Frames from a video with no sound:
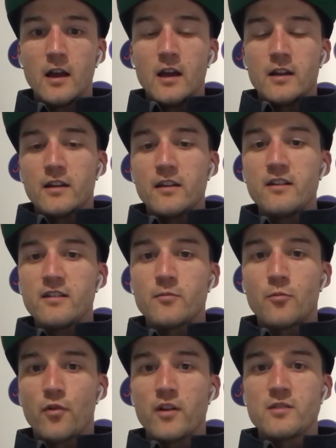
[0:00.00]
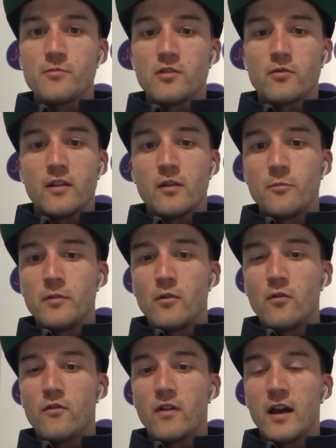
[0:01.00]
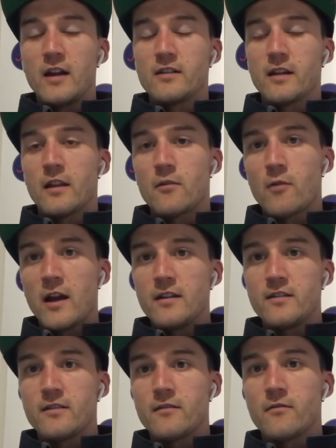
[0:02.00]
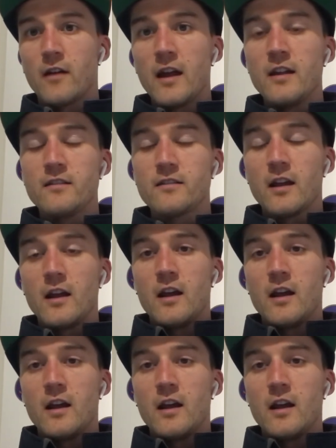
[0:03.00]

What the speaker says: So this is a bridge between the build phase and the race phase.